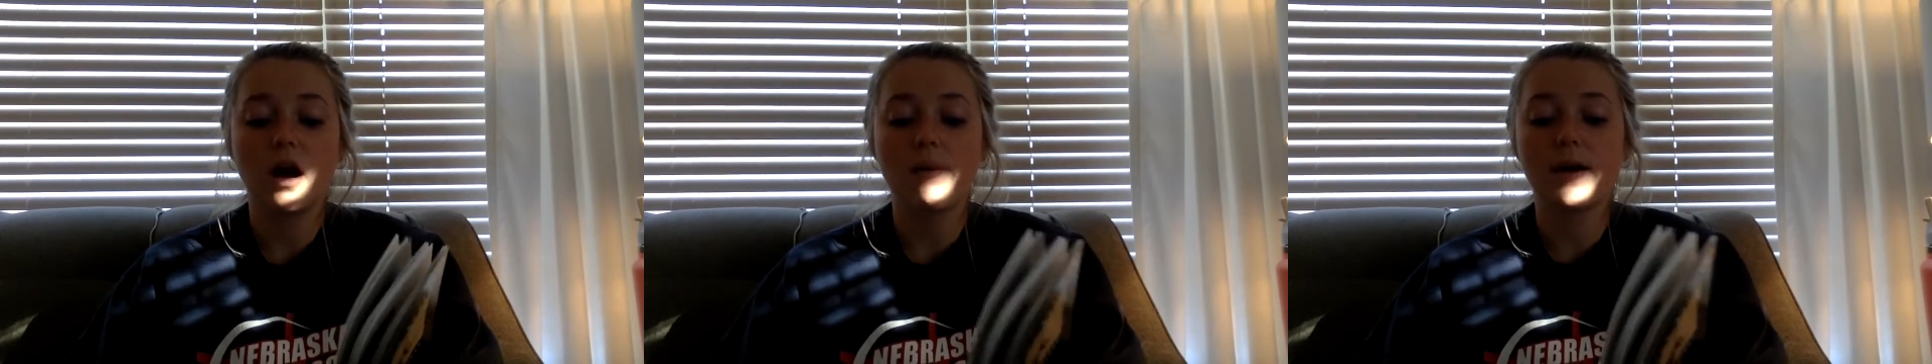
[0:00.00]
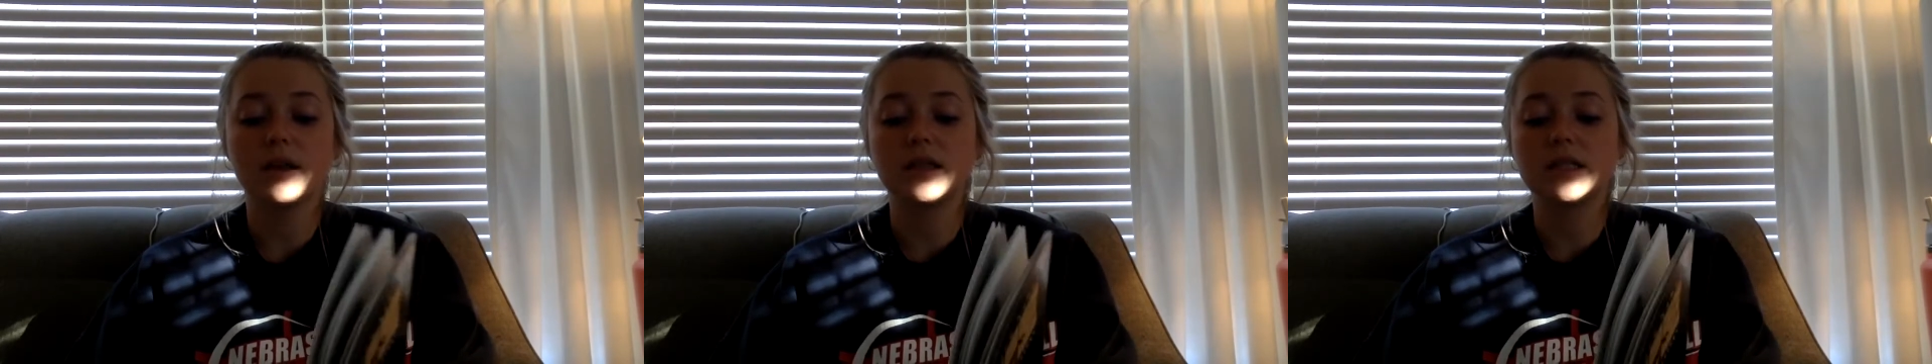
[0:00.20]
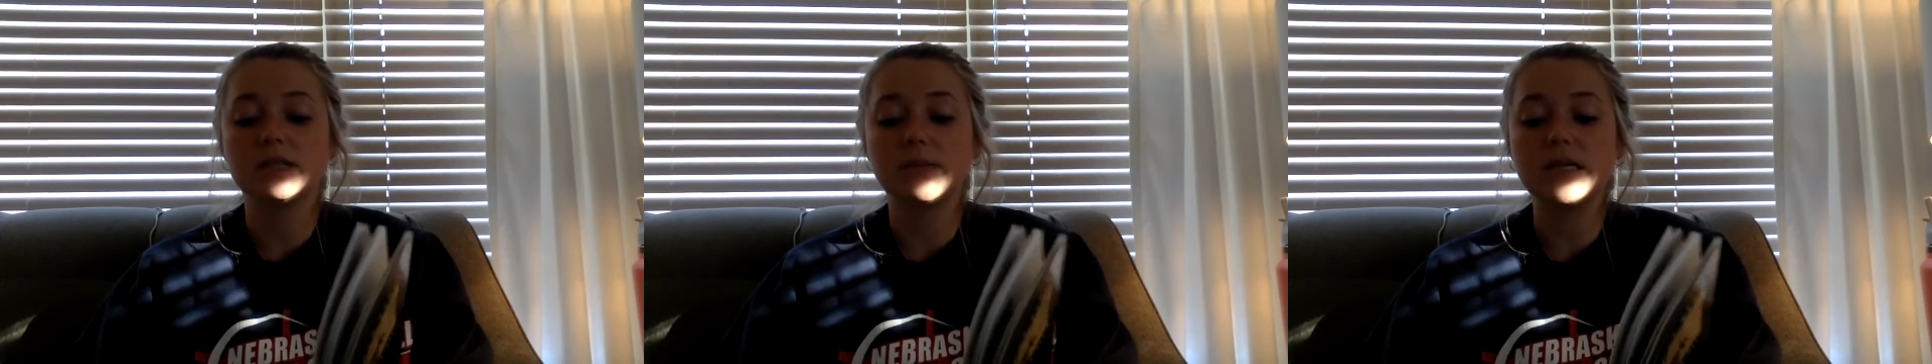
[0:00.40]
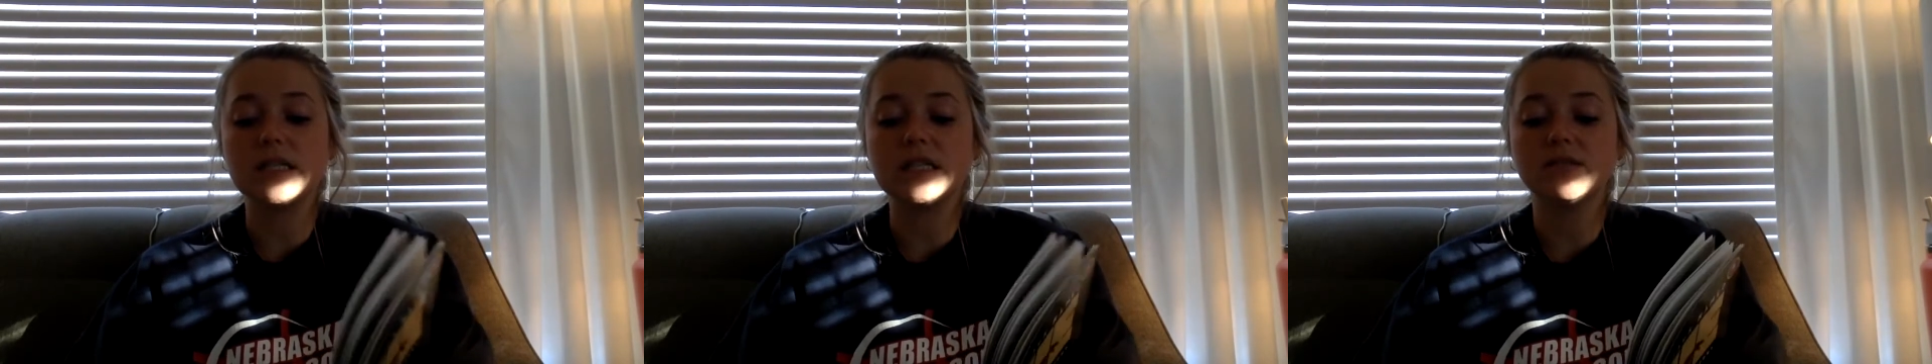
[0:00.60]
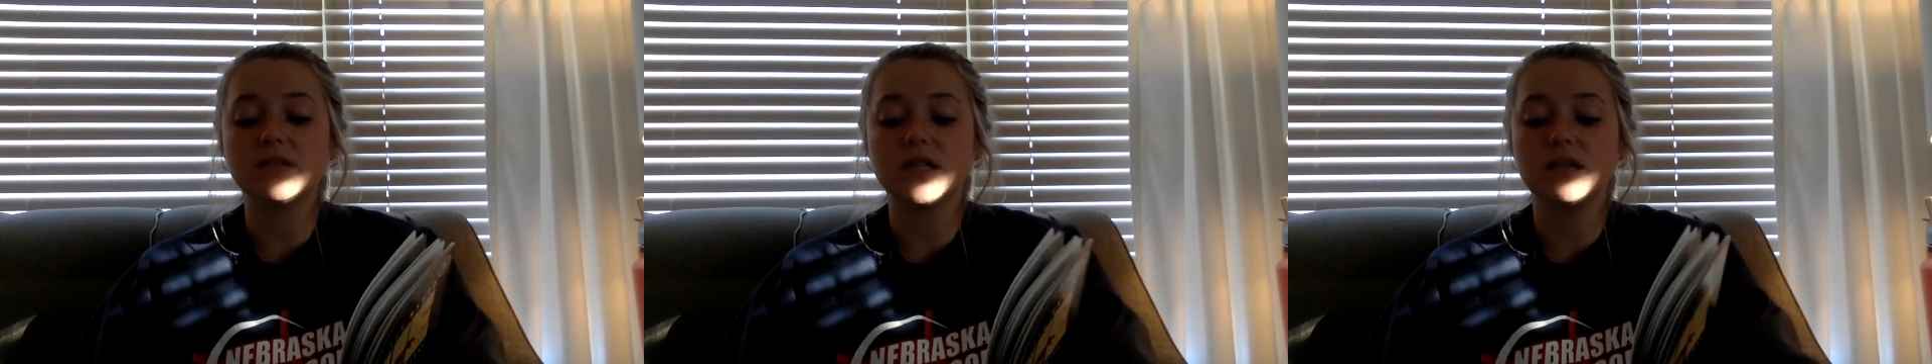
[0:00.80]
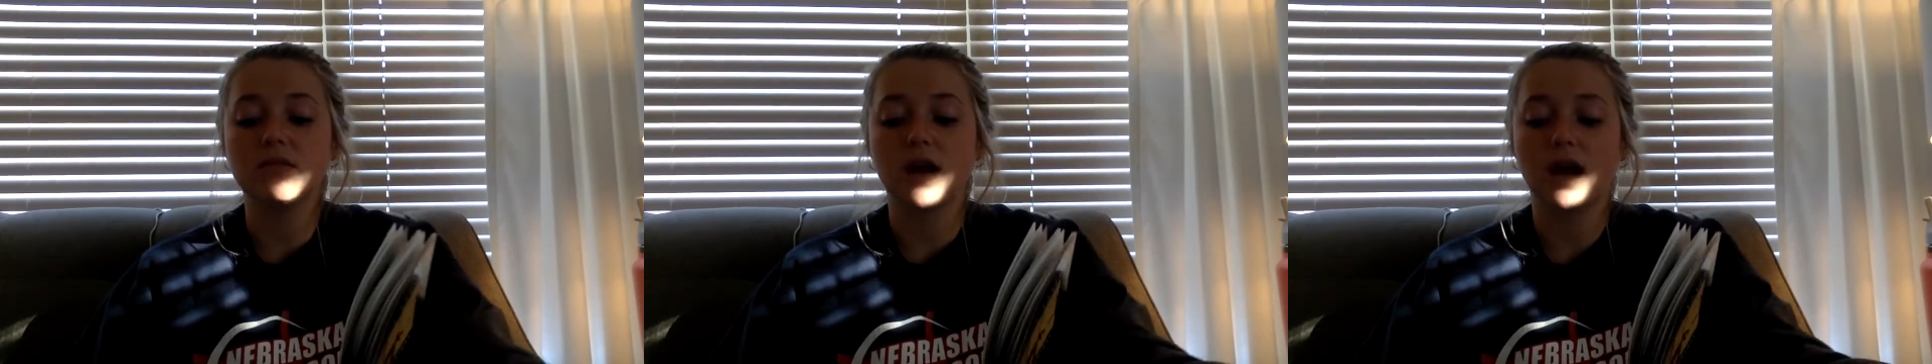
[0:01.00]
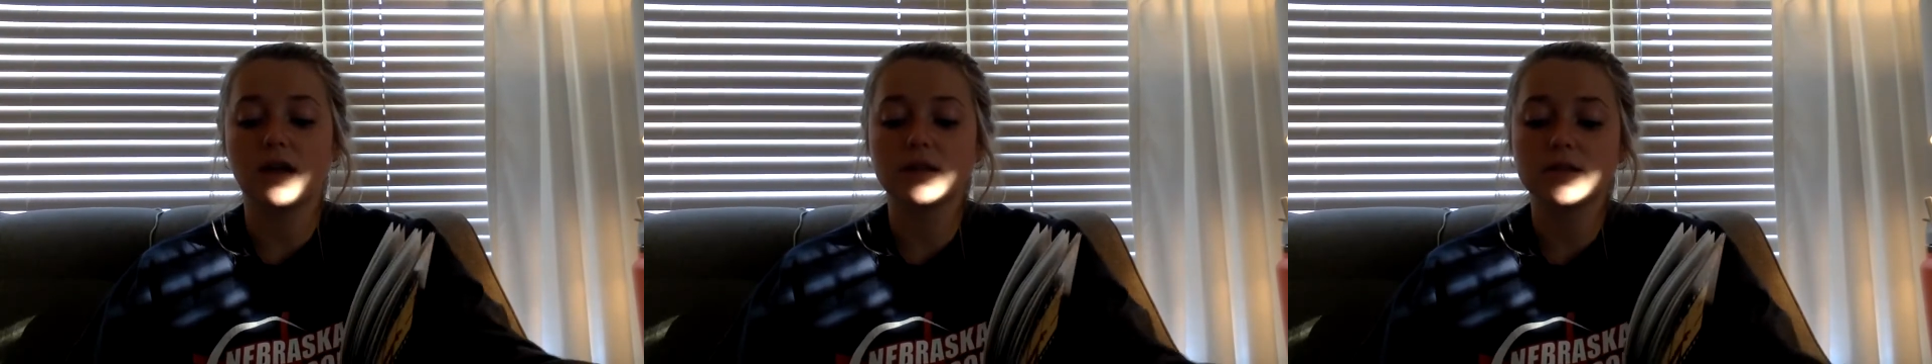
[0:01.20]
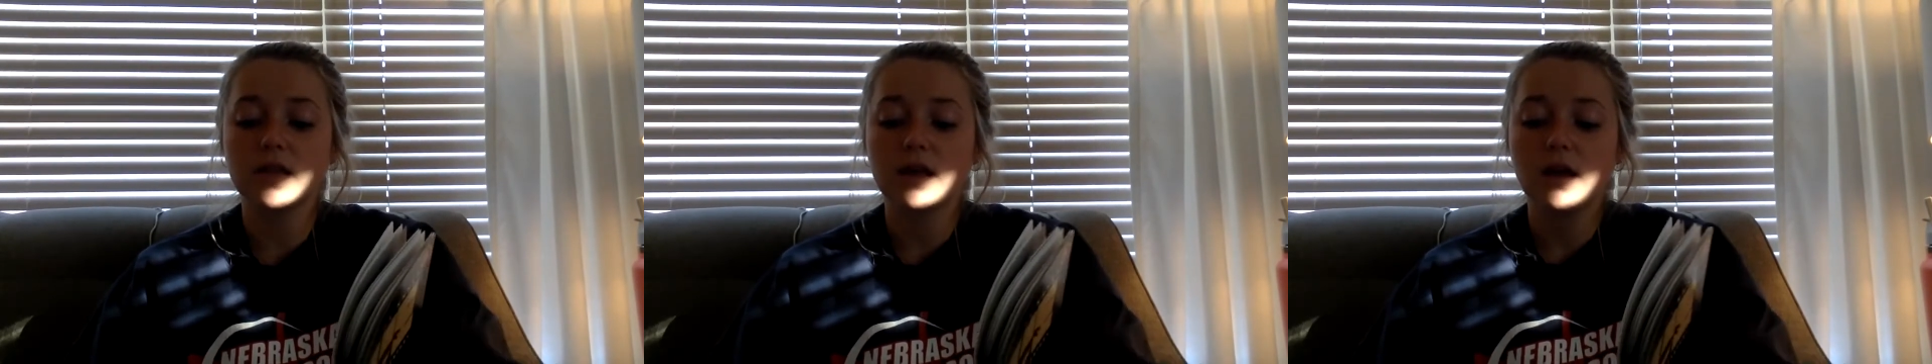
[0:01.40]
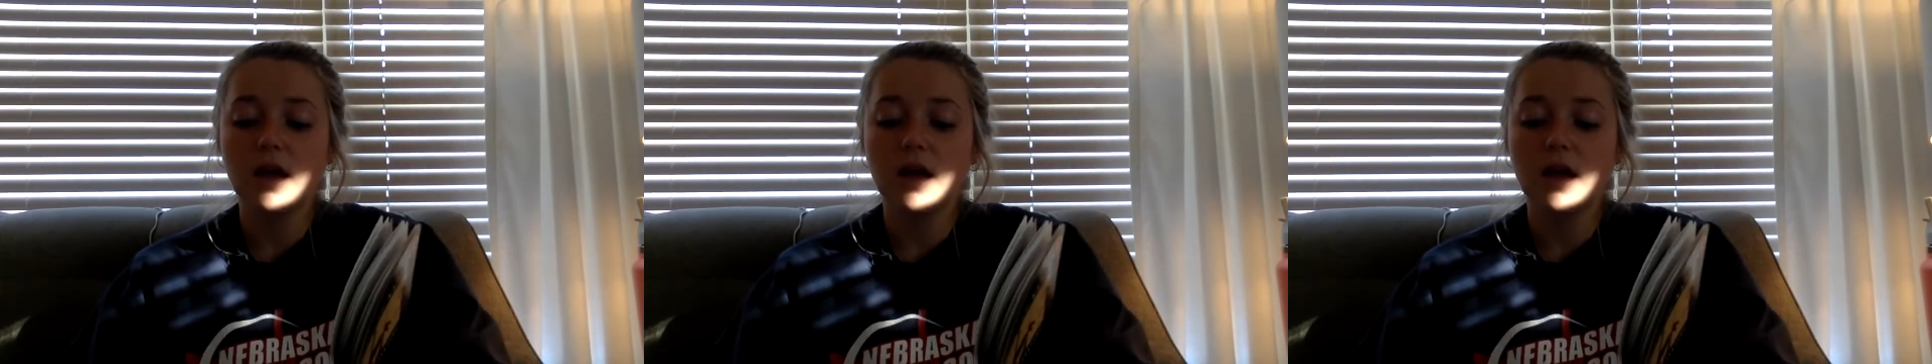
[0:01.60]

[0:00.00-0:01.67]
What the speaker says: about the species of T-Rex,